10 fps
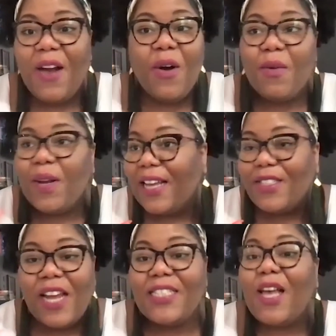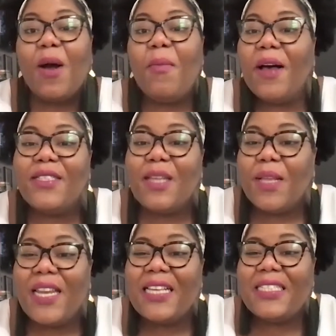Or we're not trying to talk about
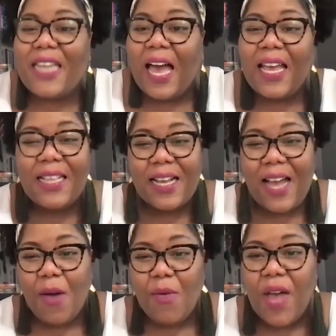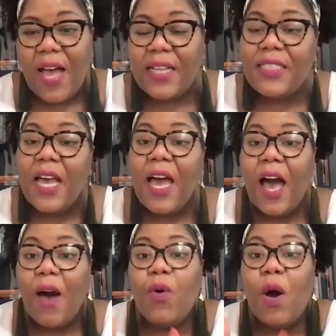something that's not in the confines
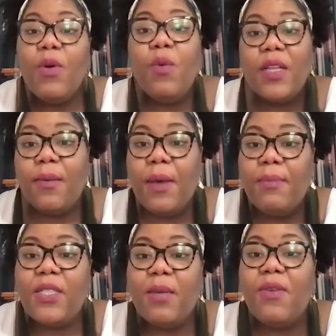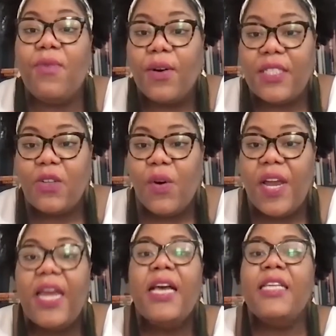of what we want the people to be focused on.